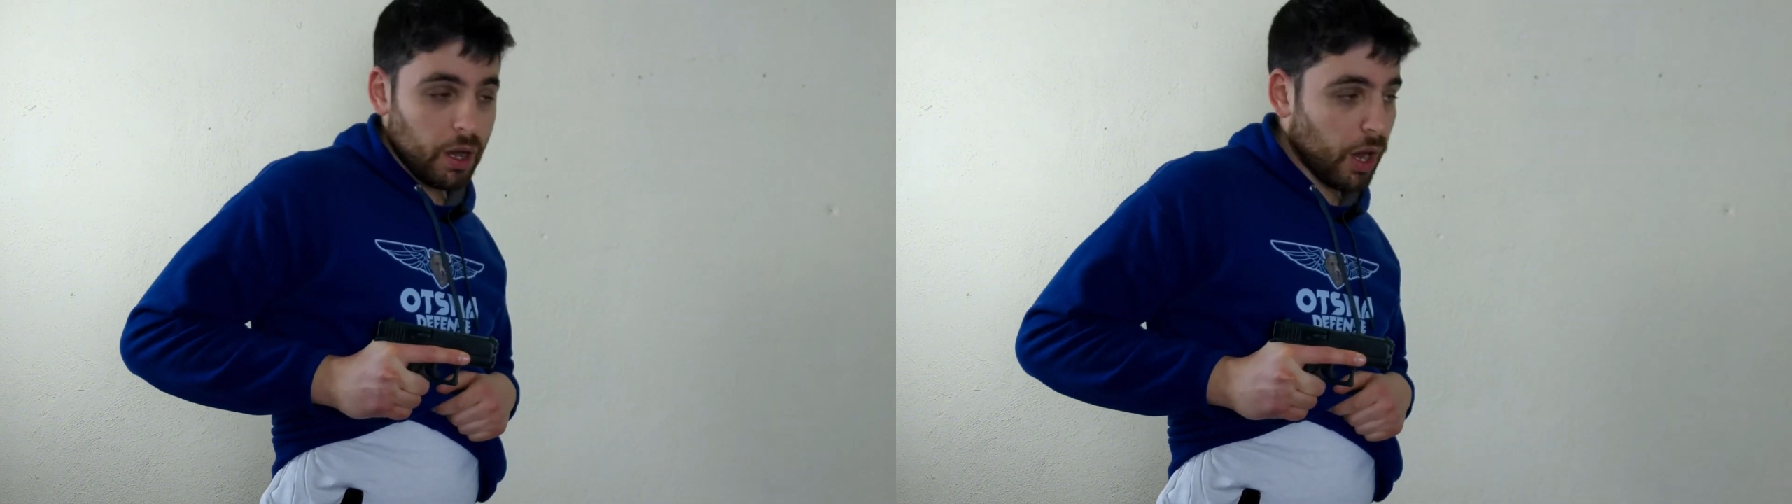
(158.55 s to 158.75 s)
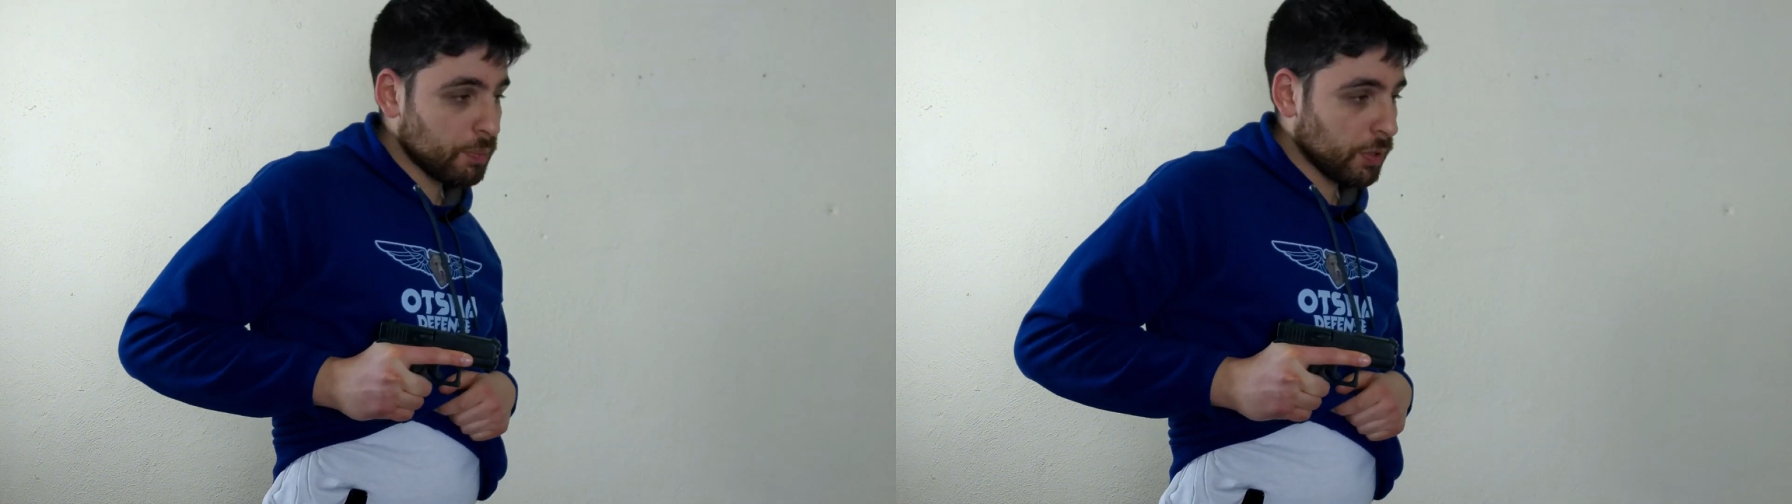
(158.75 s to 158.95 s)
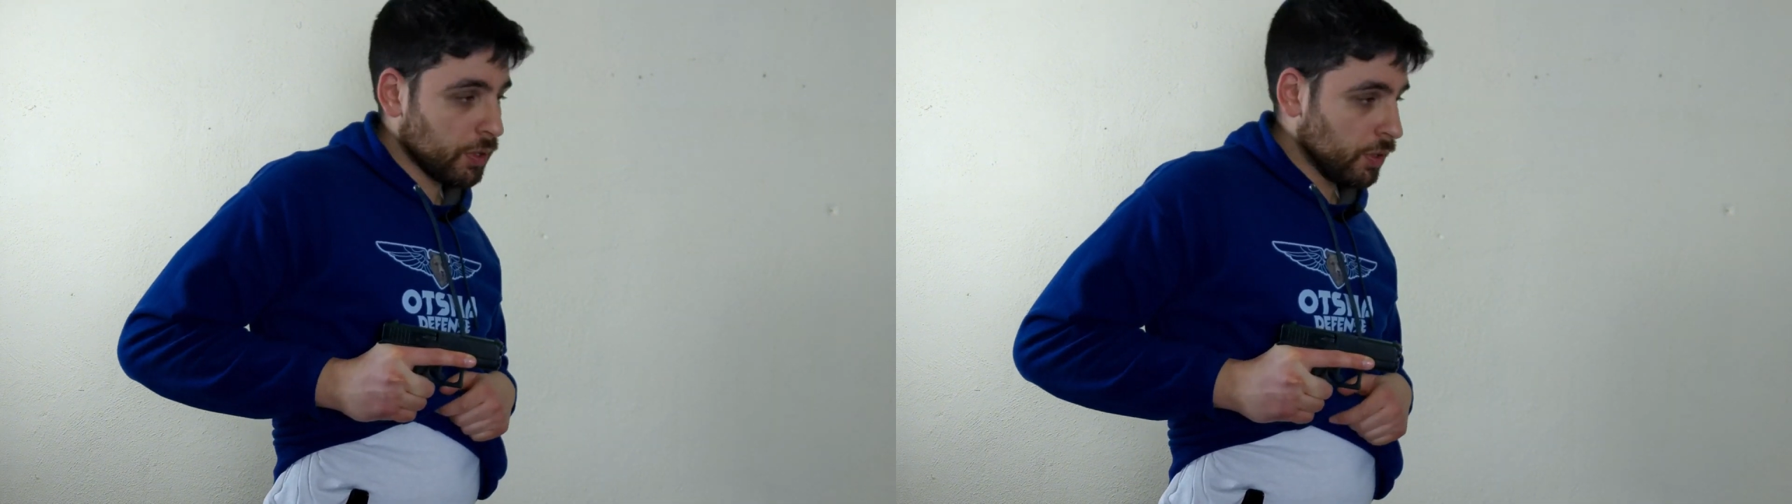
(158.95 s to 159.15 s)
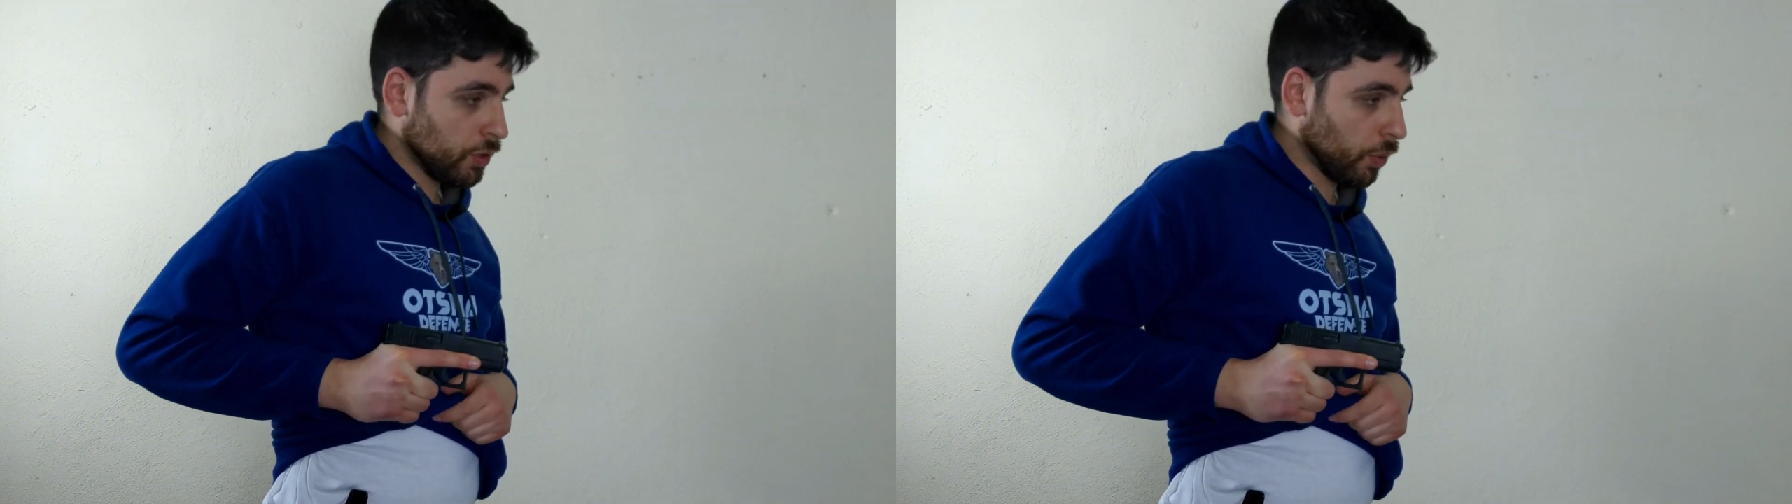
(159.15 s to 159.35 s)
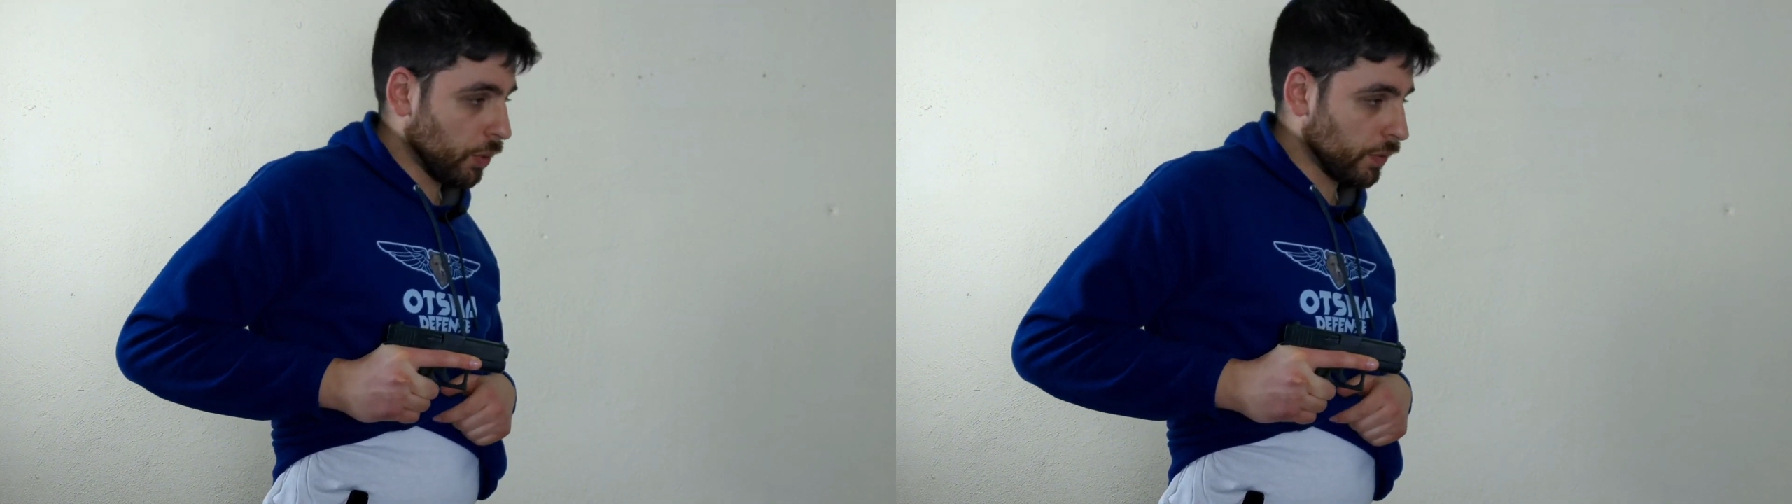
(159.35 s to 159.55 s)
up
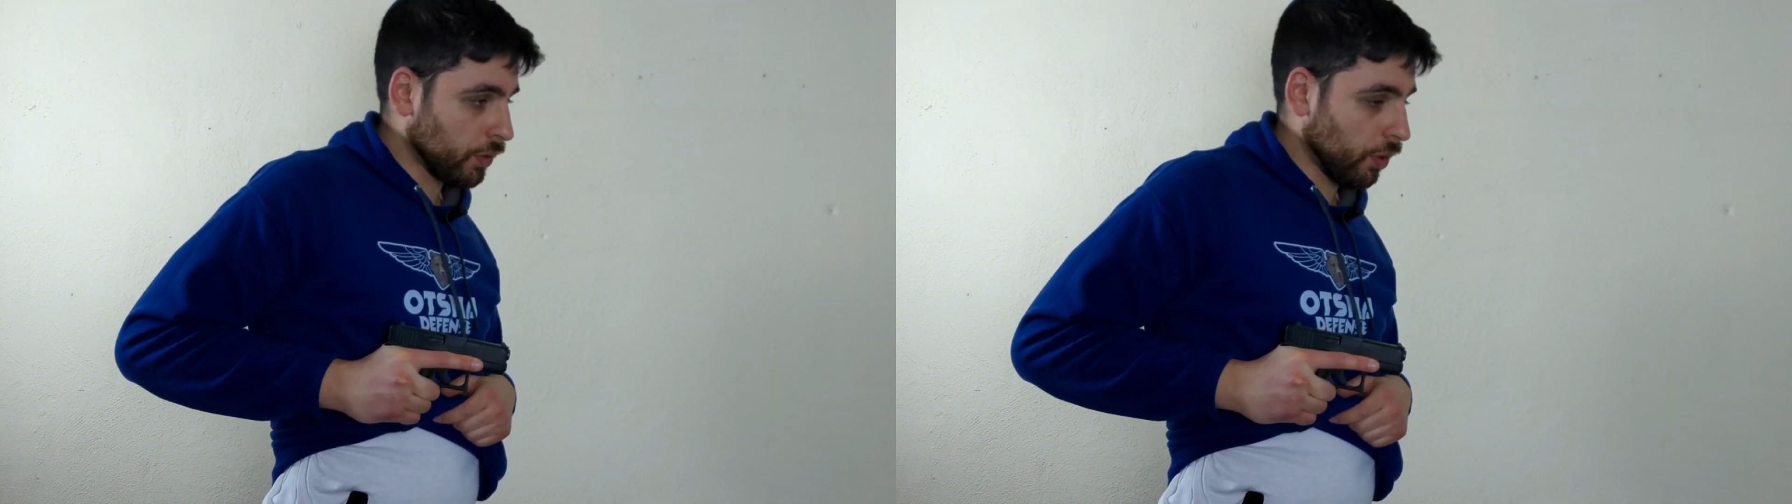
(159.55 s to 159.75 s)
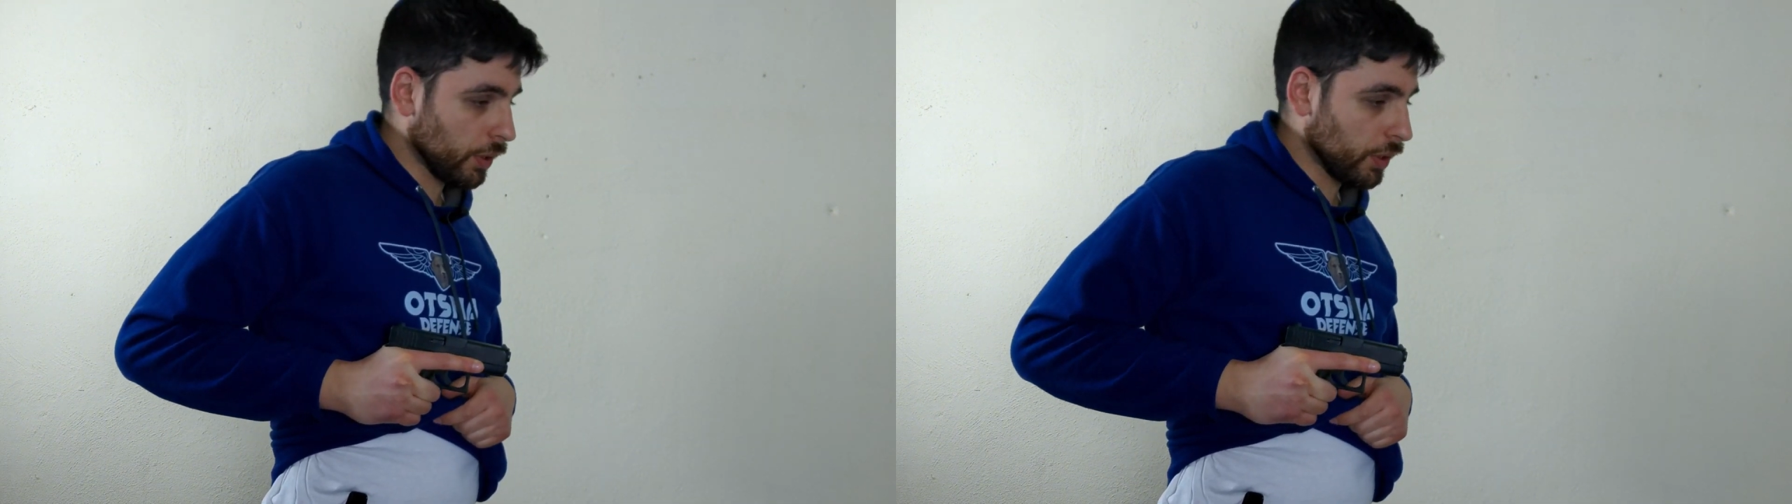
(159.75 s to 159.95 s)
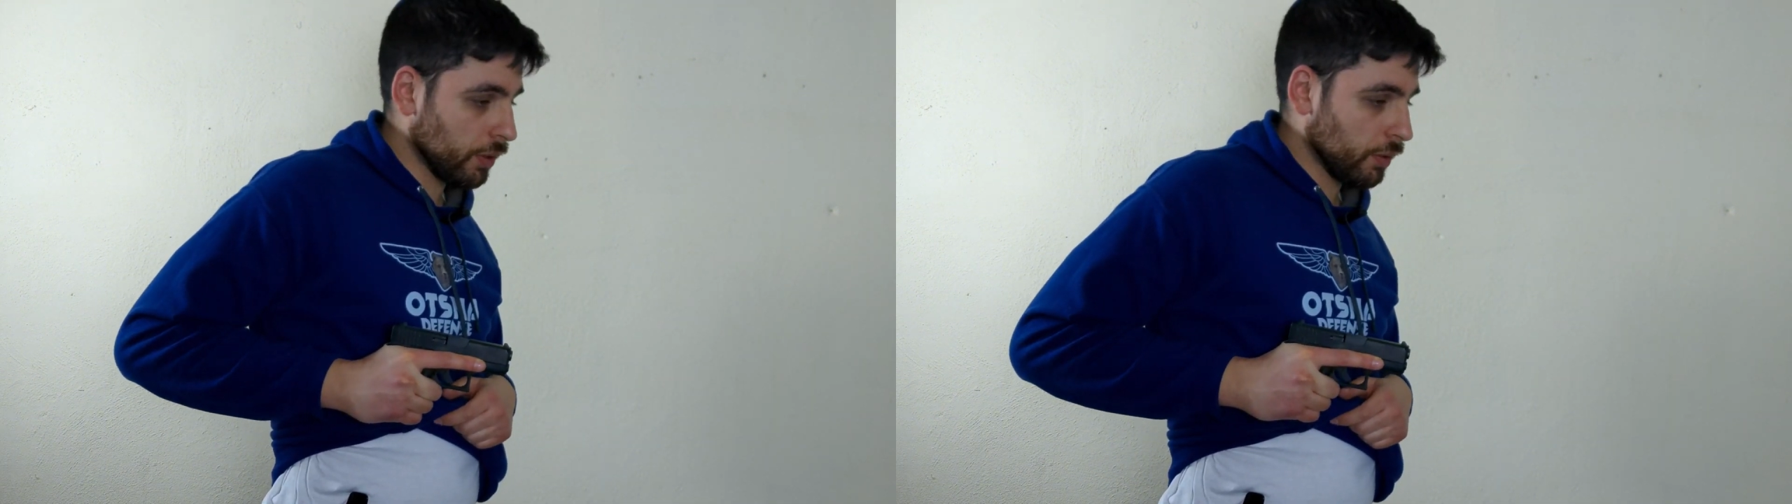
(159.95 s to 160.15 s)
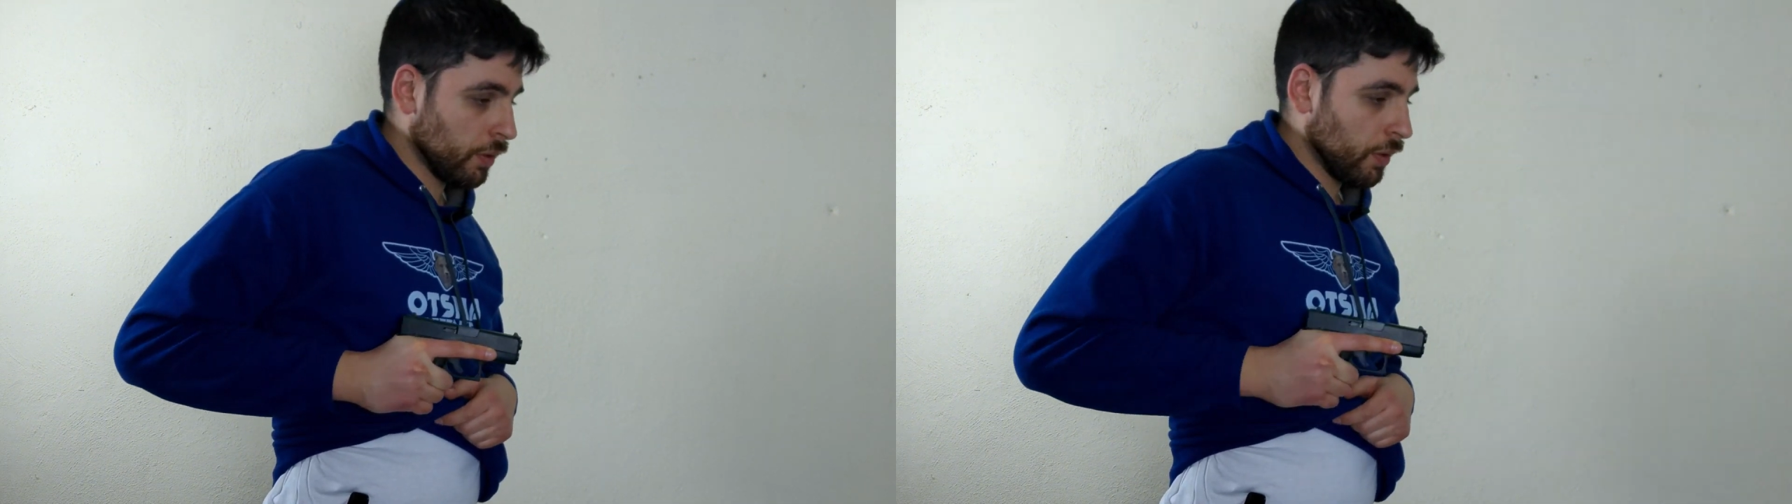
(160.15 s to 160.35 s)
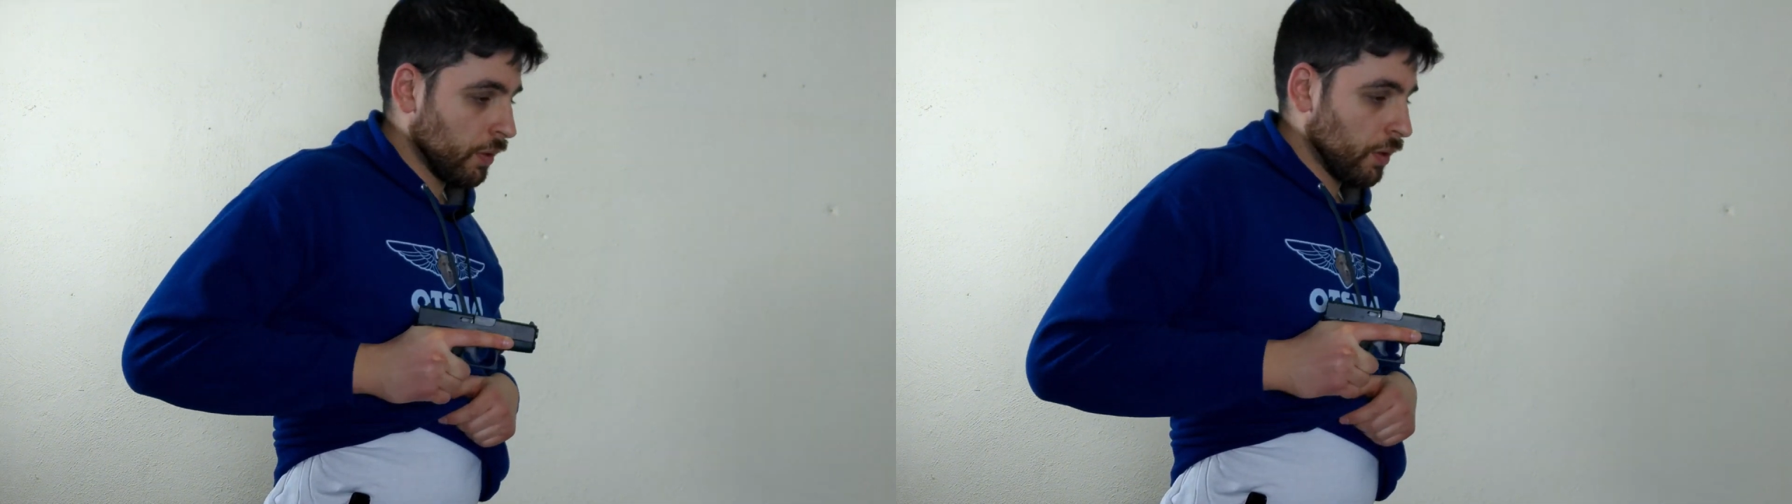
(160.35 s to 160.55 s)
towards the target.